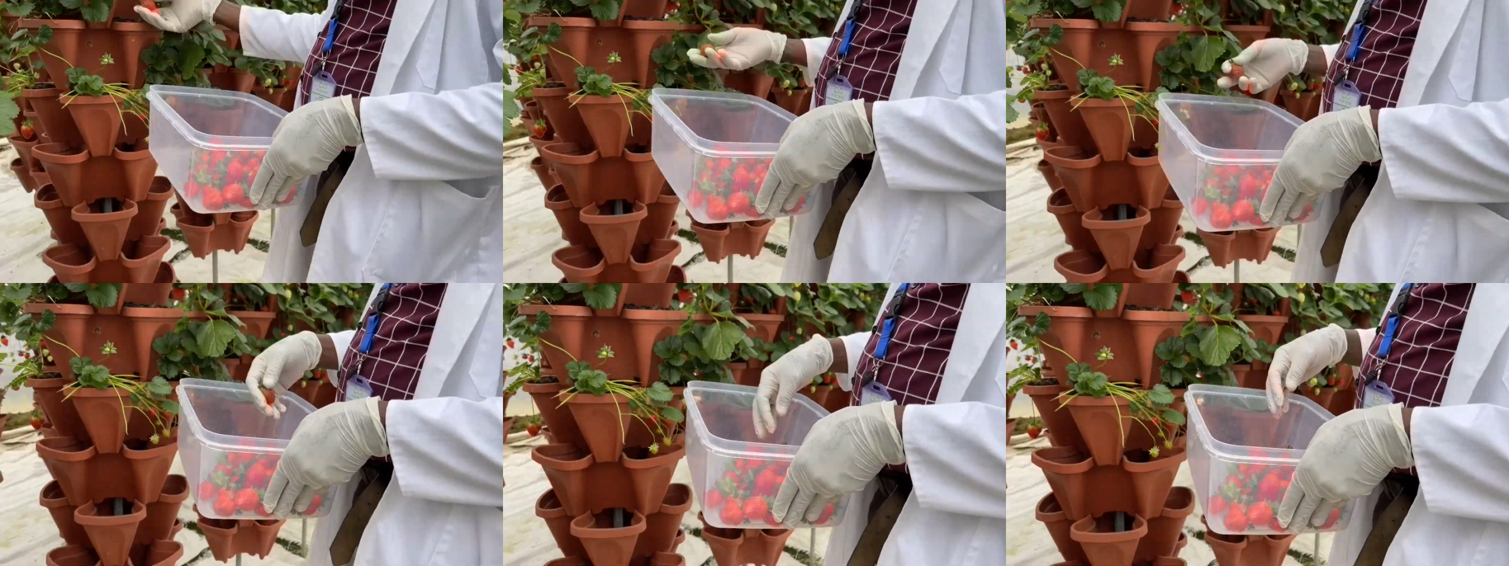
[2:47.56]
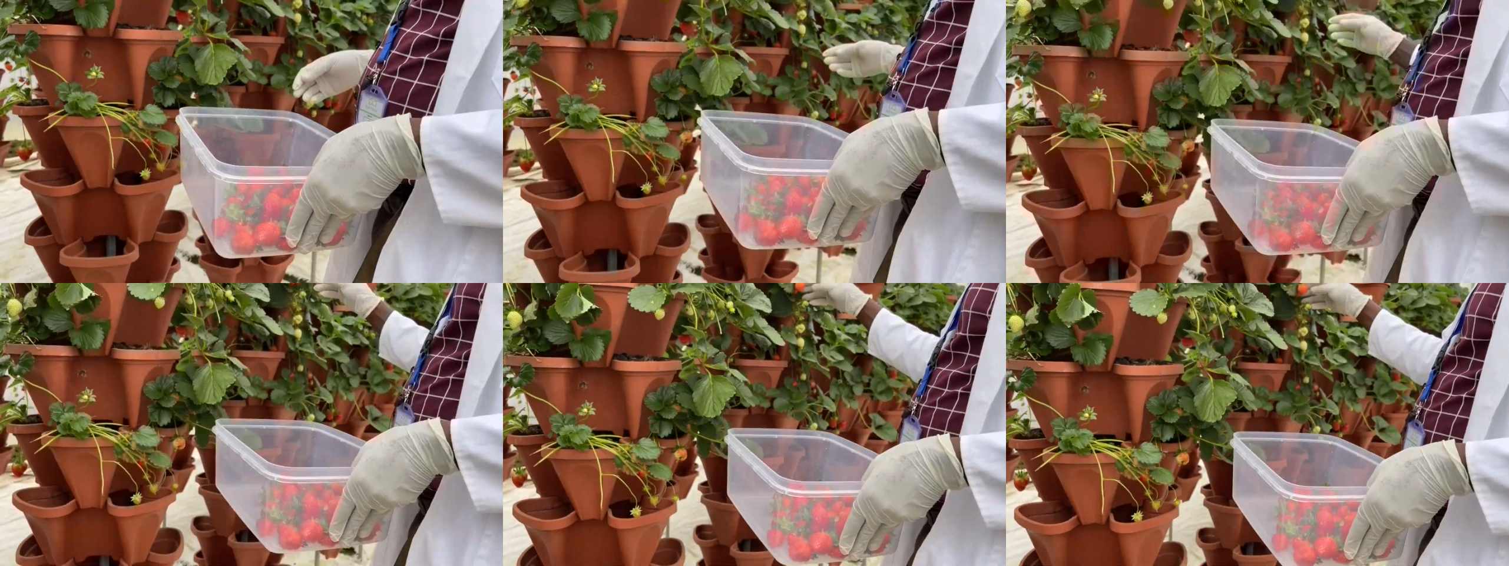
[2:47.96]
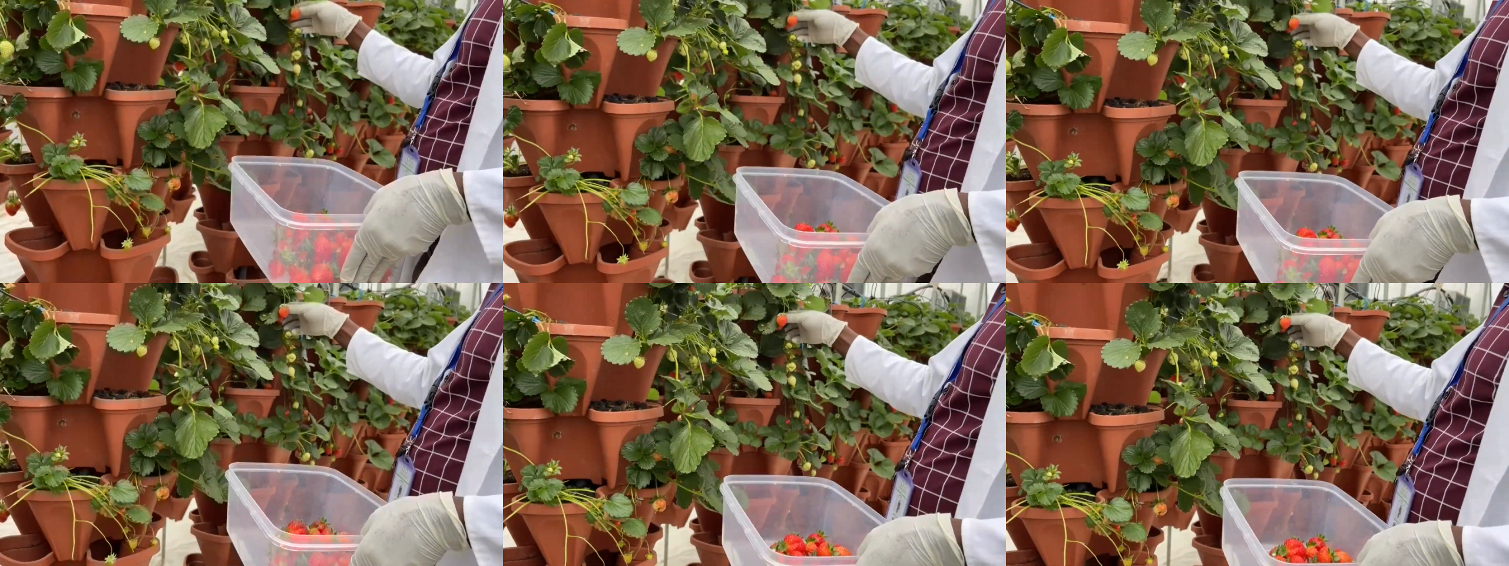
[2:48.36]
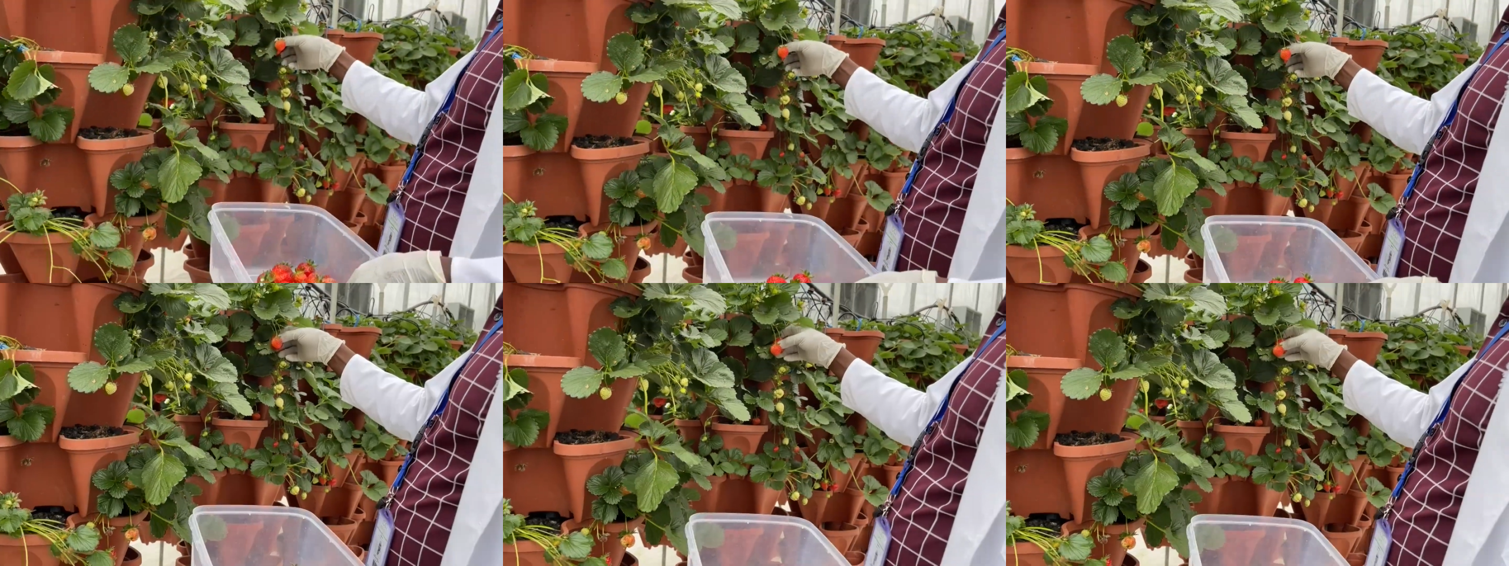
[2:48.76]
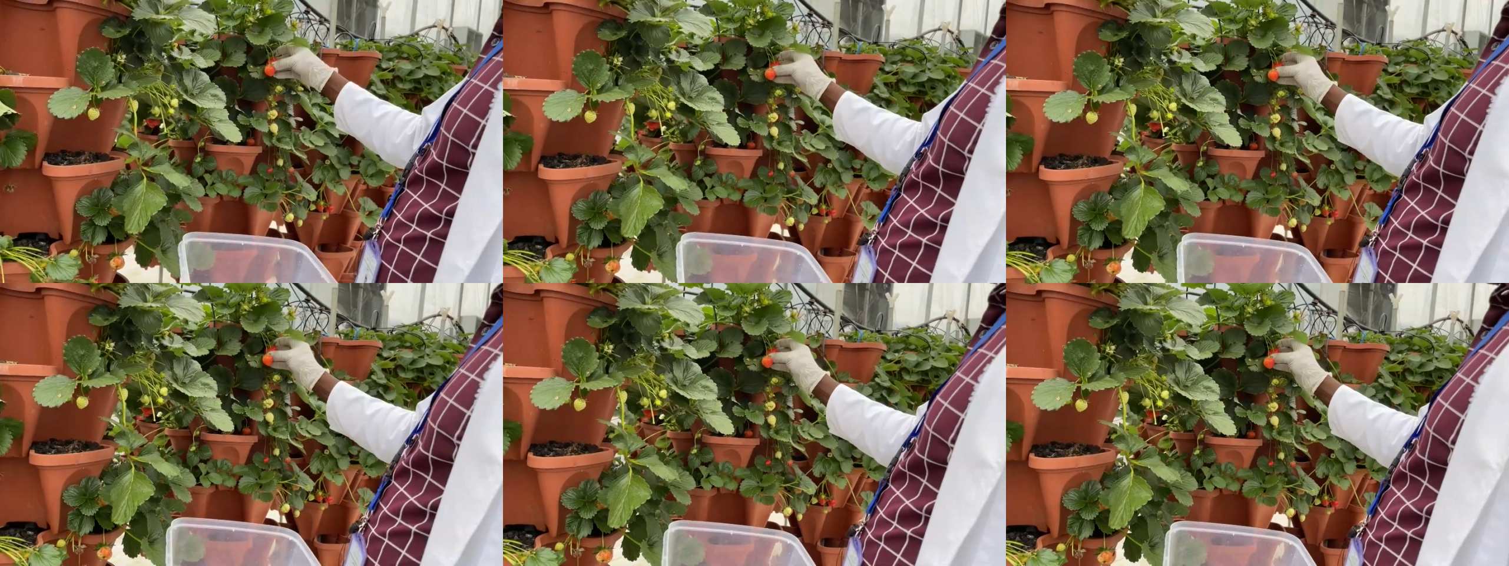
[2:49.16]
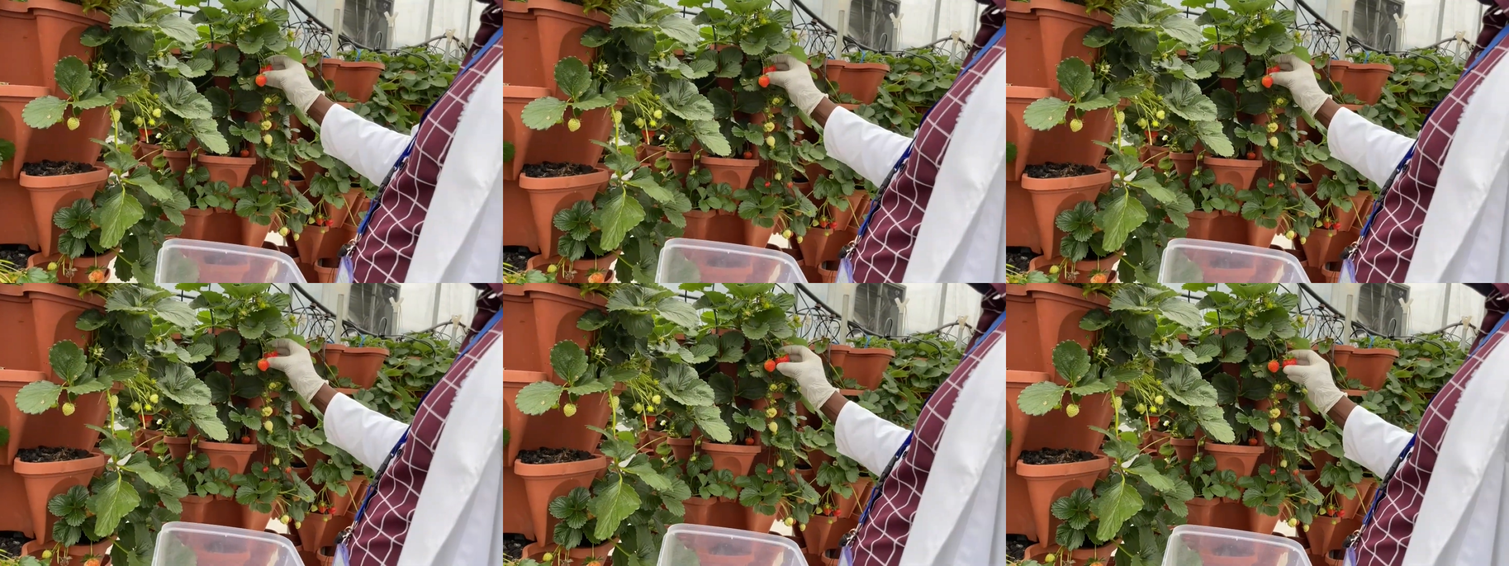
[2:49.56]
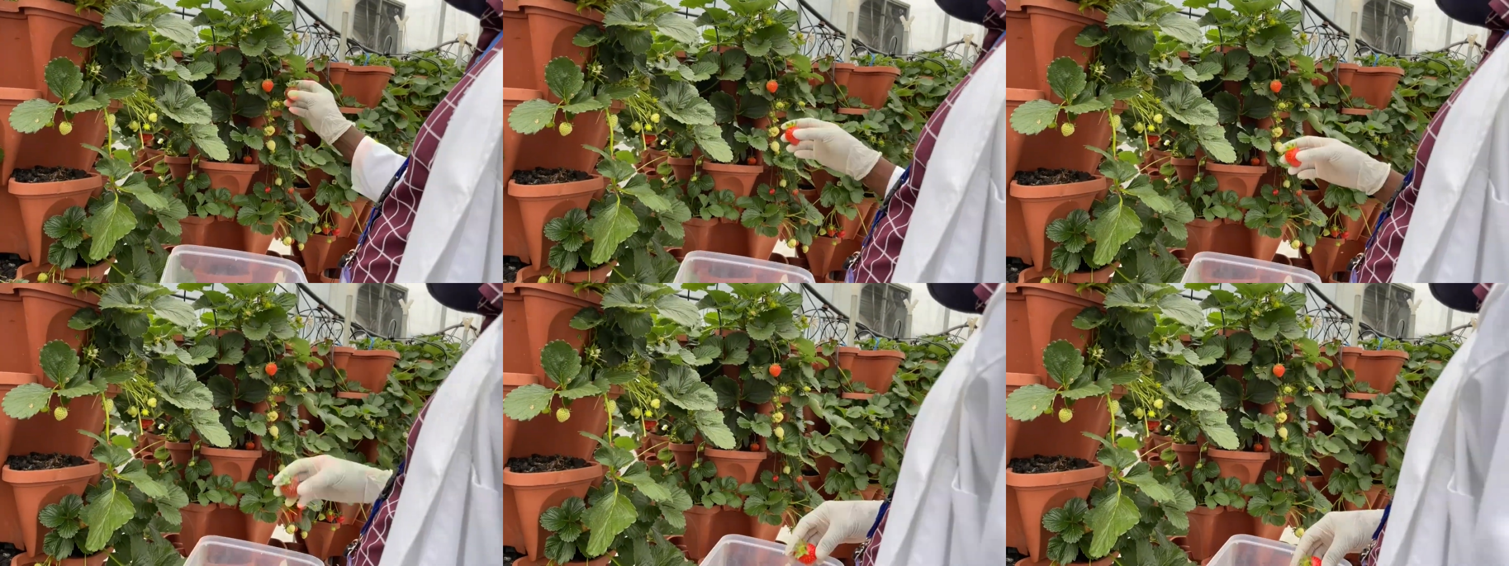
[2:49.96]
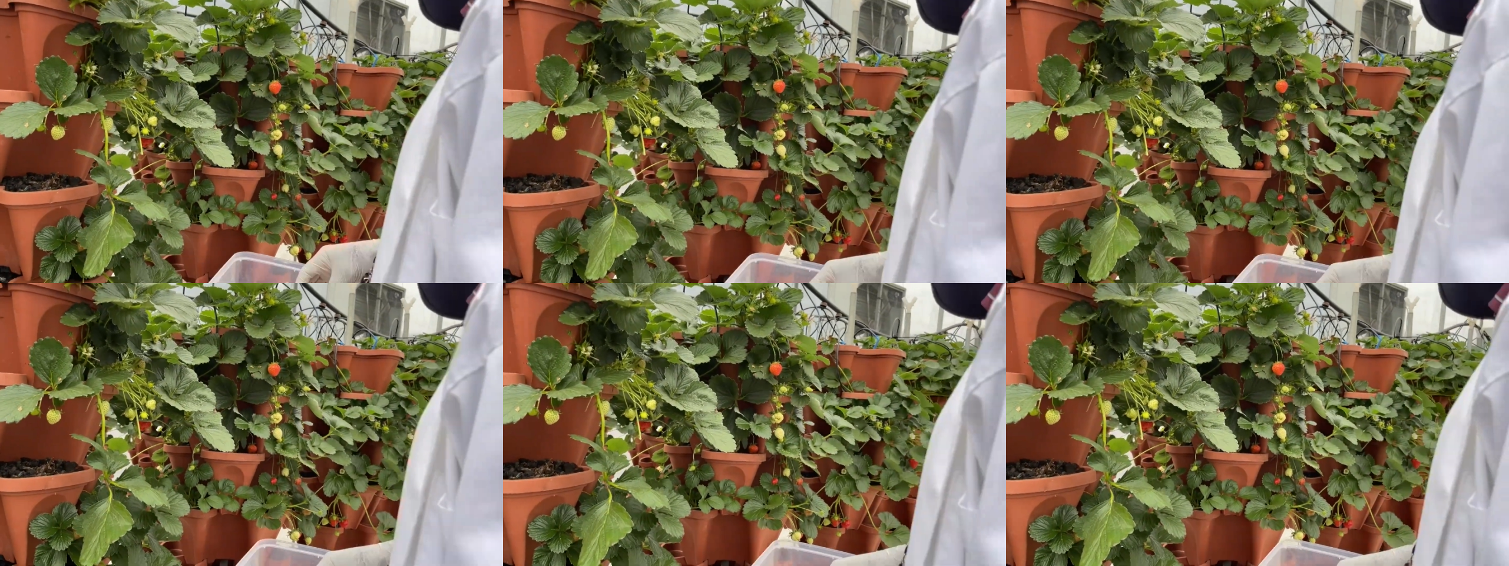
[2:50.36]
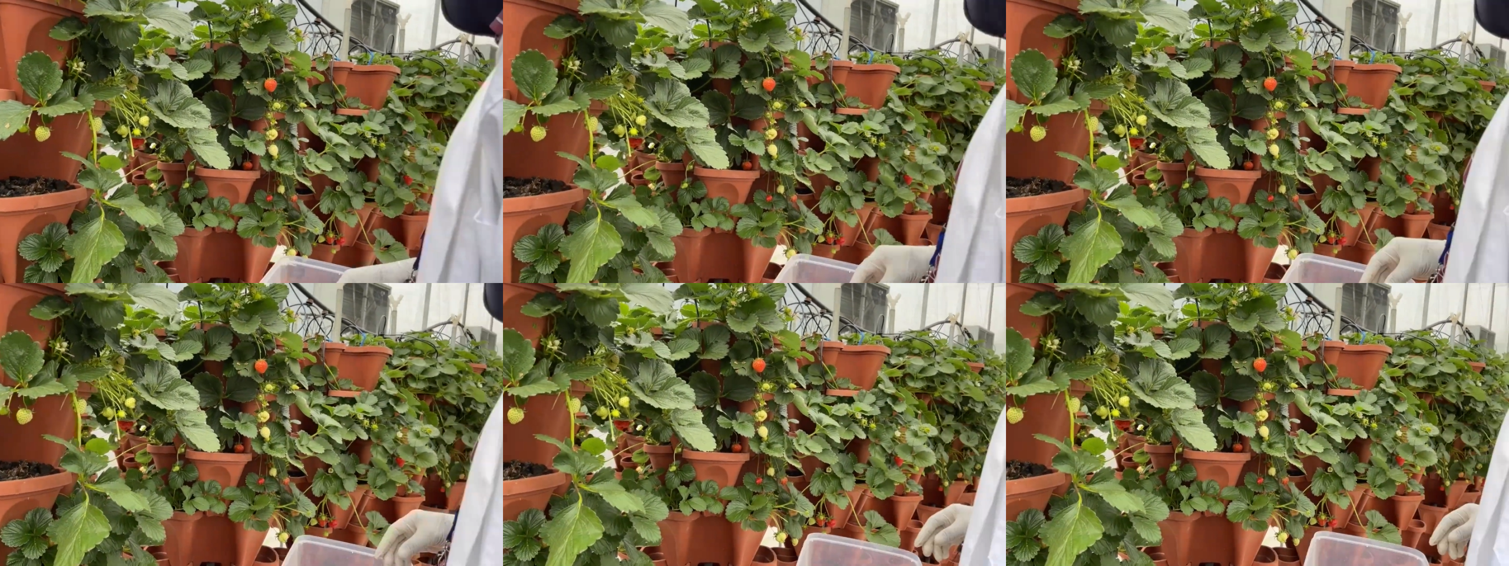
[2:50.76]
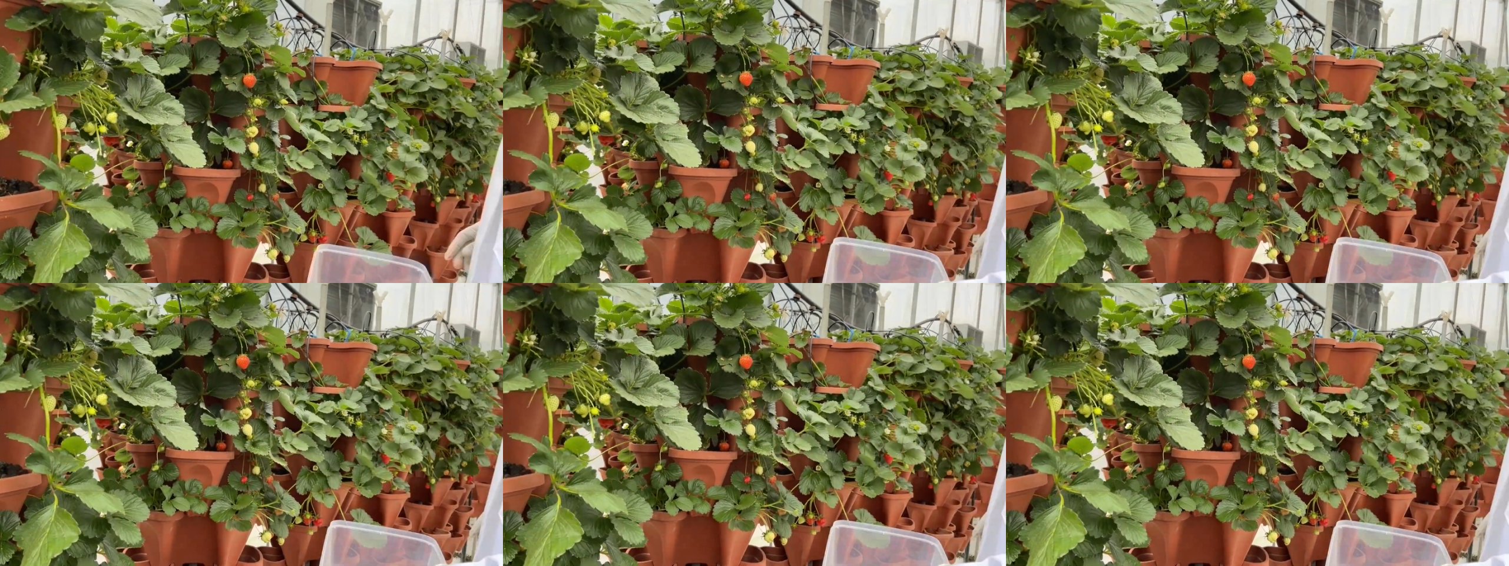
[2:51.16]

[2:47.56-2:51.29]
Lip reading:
No face is visible, so there are no lips to read.